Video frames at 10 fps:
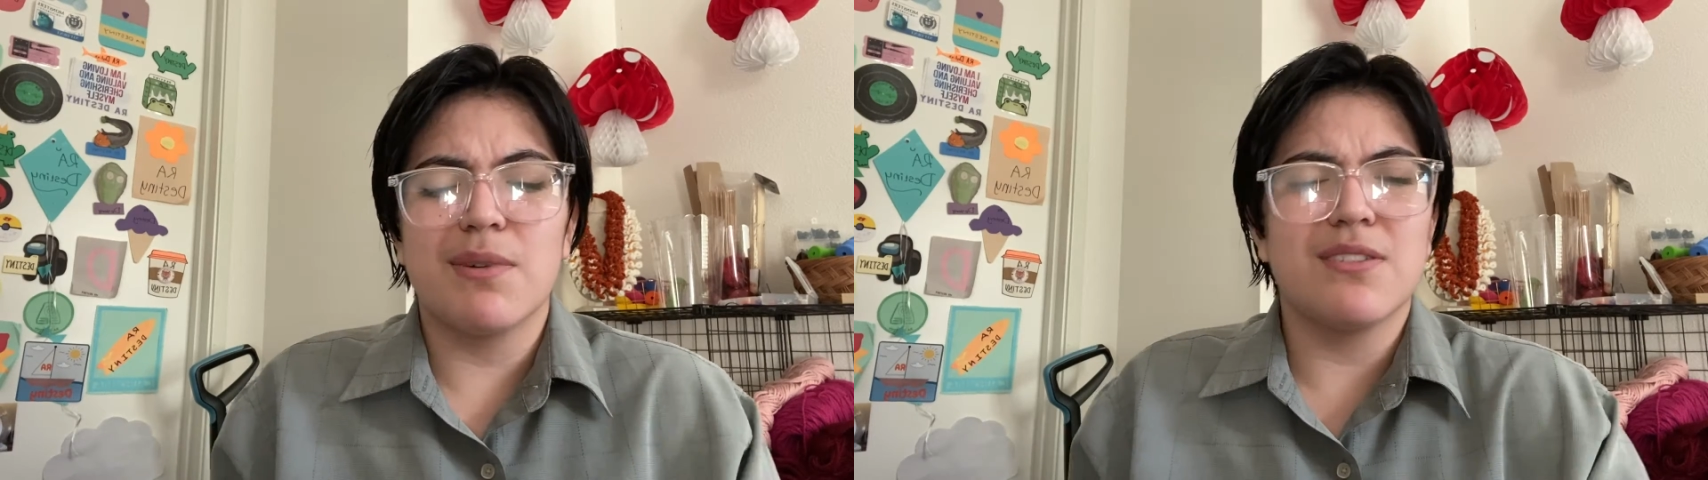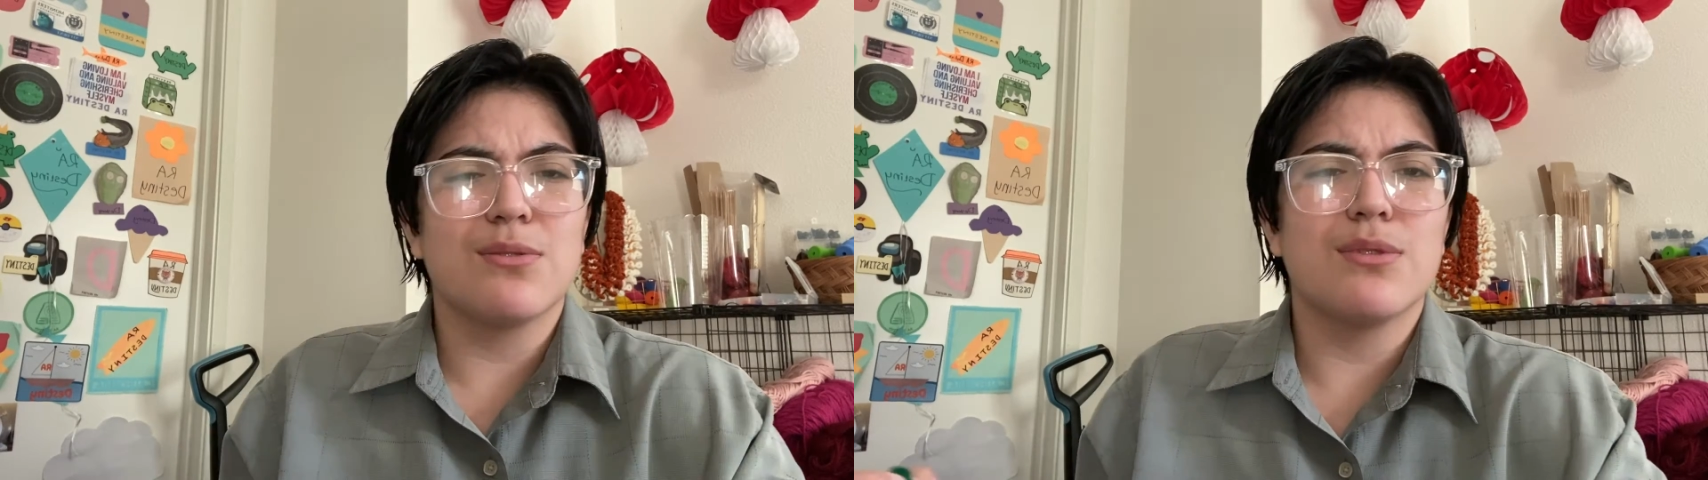
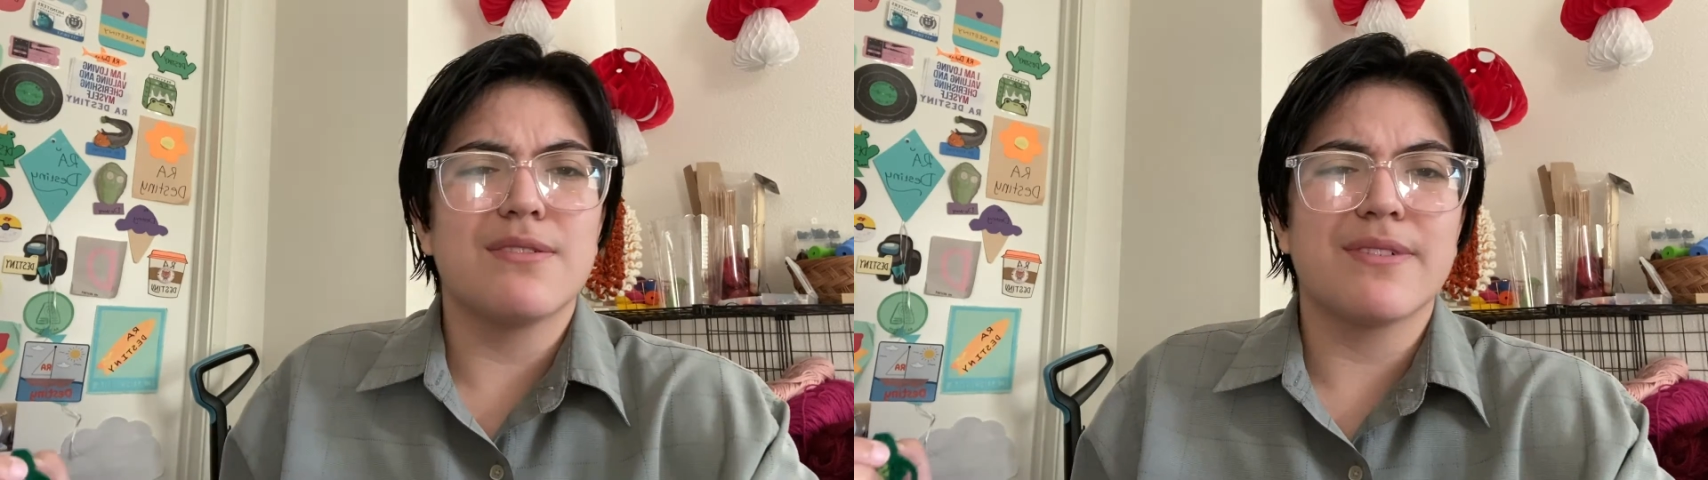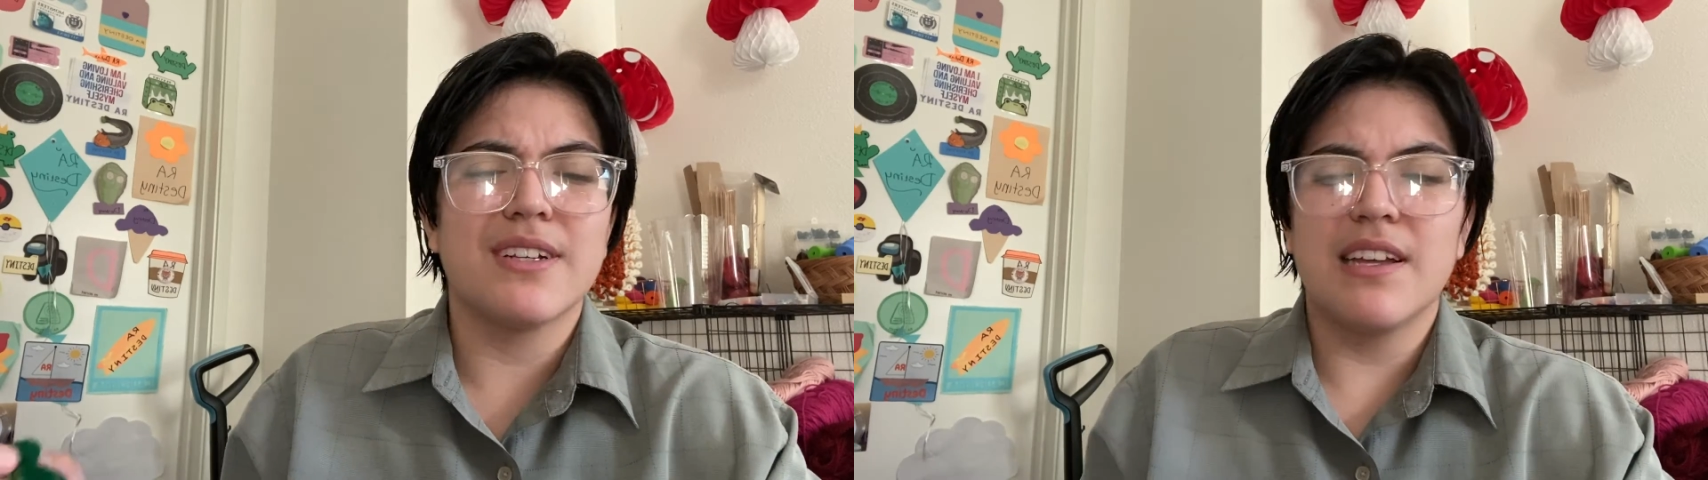also
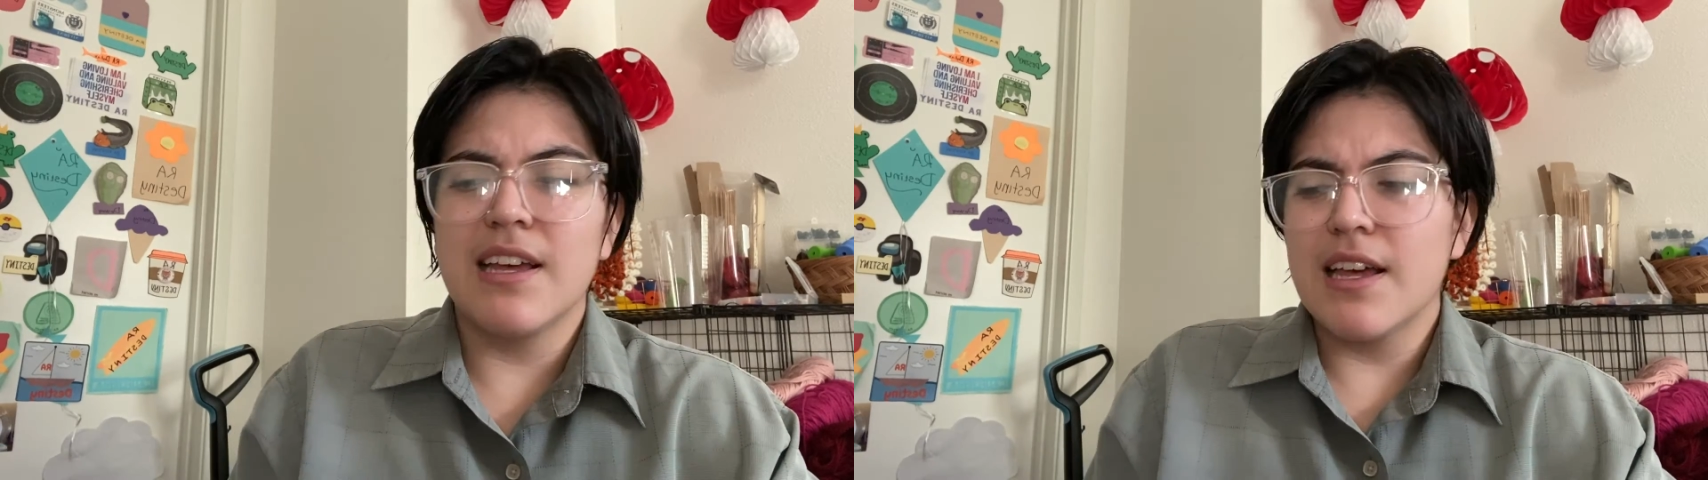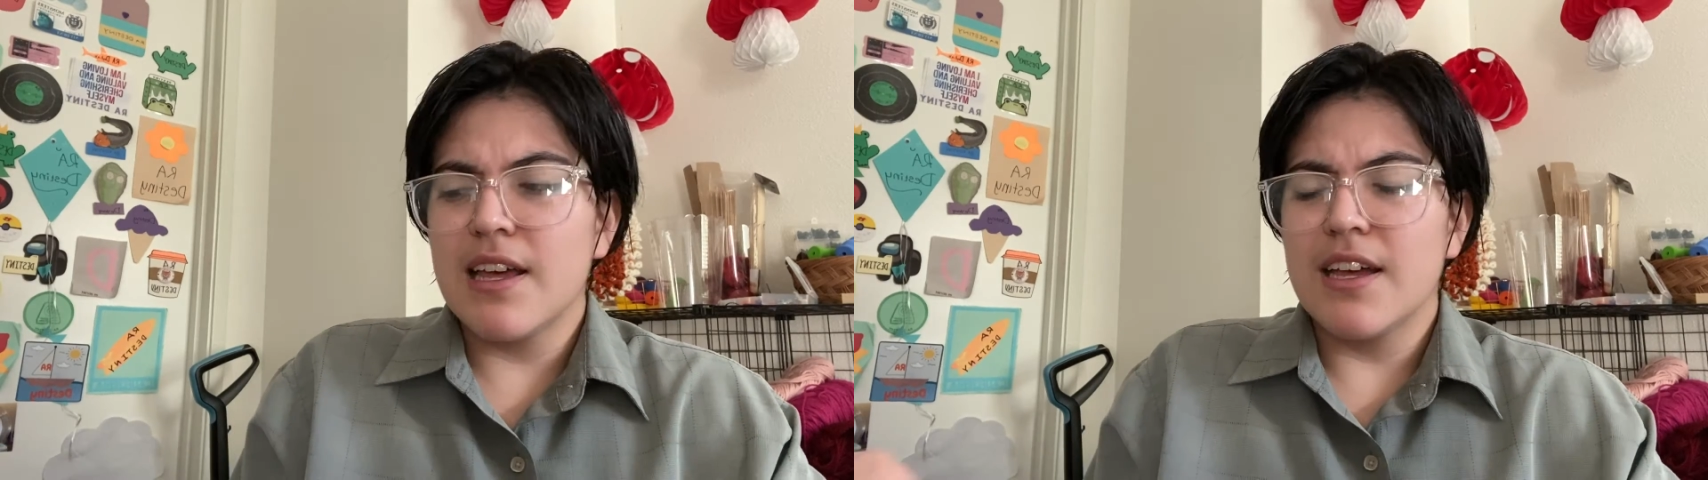different
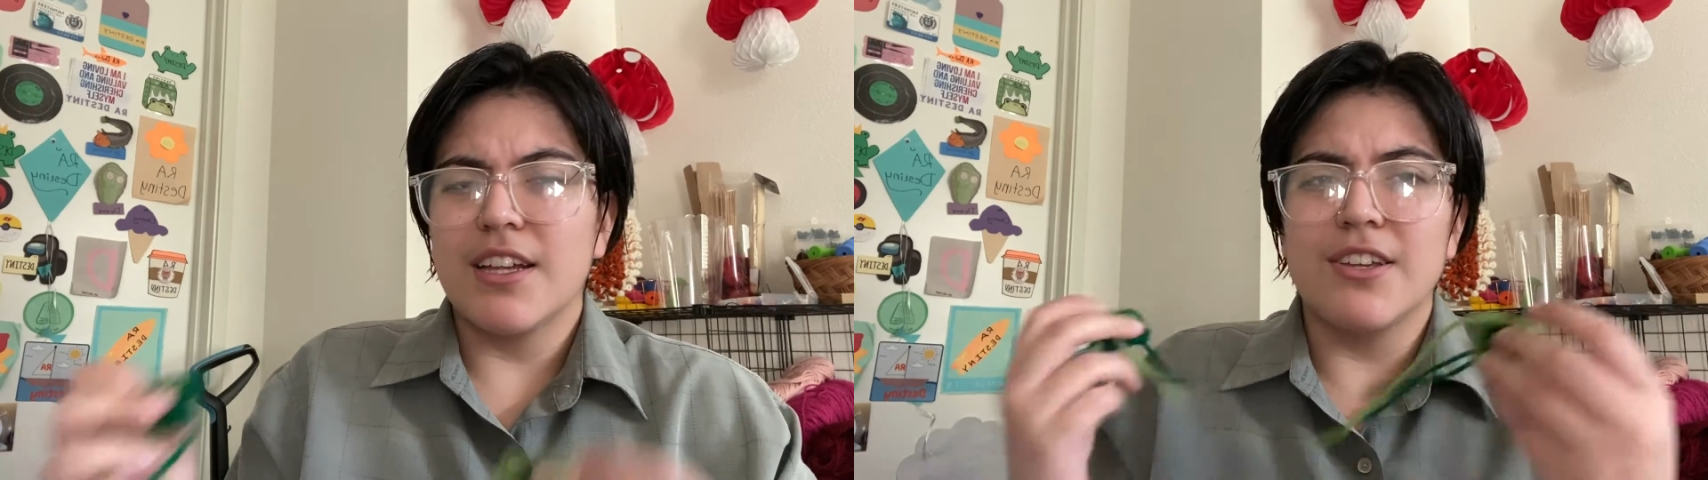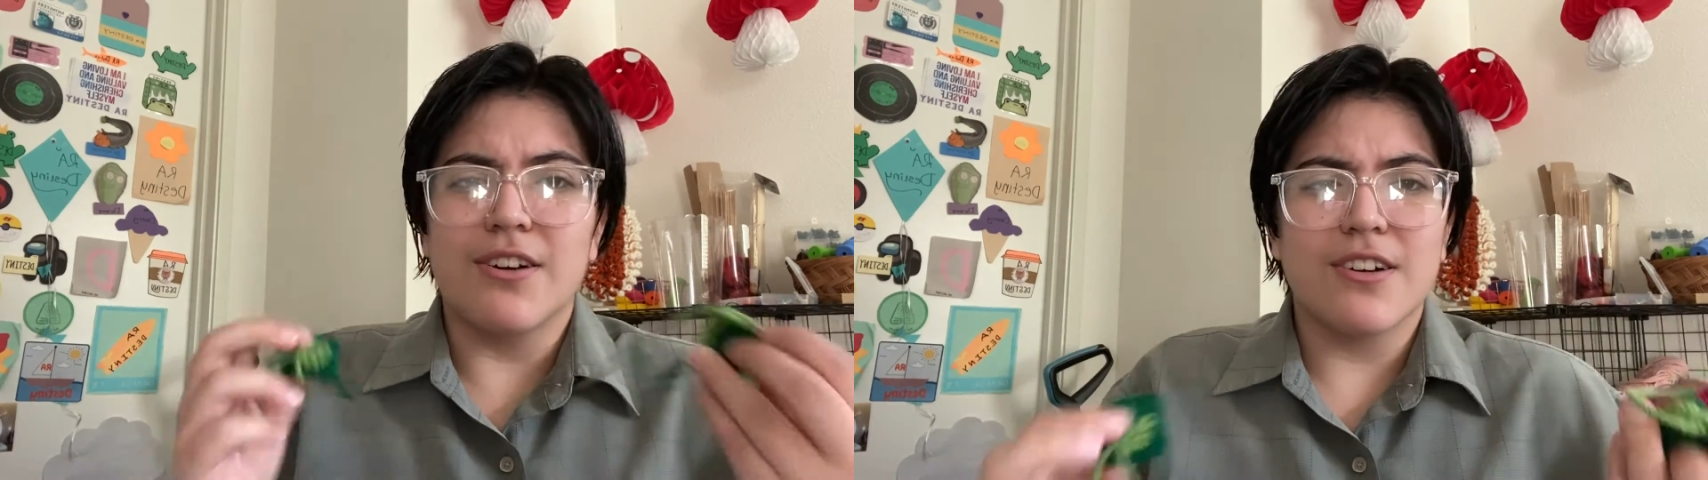
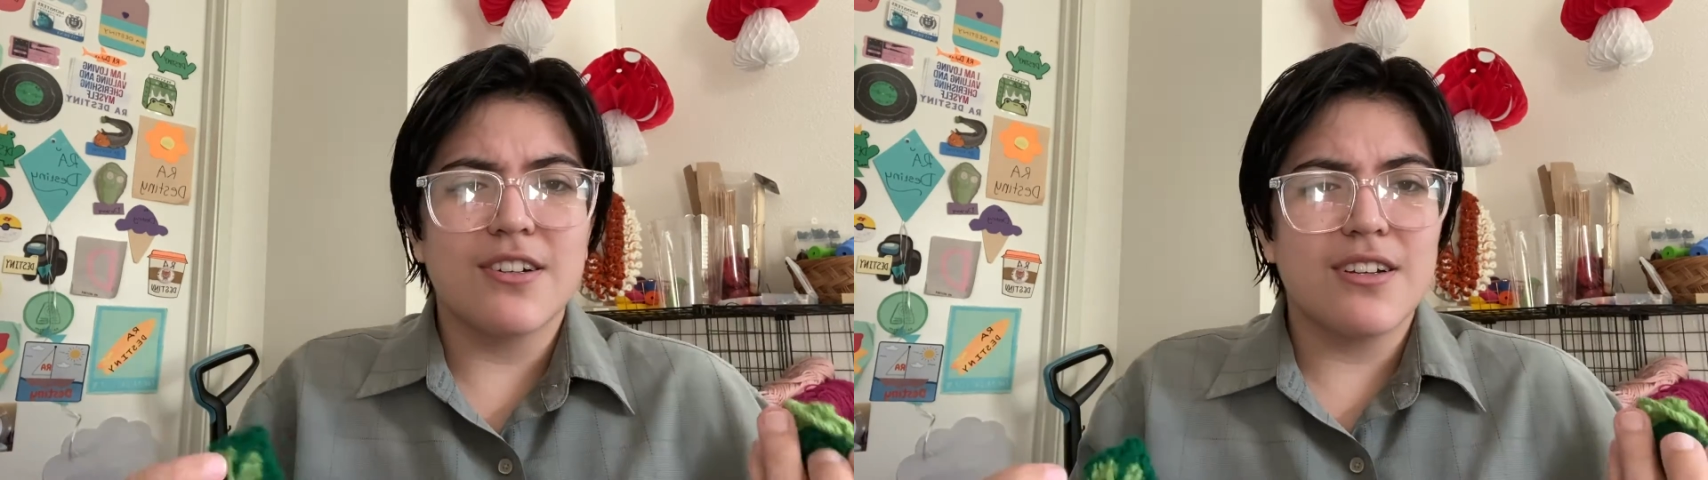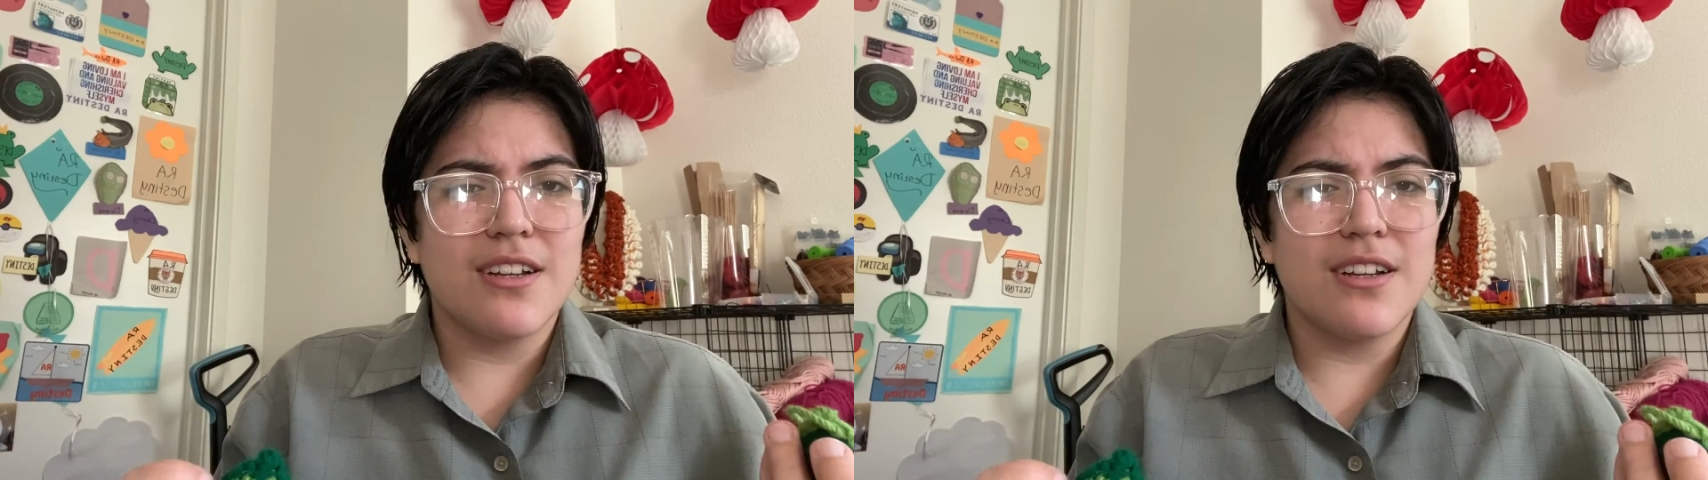yarn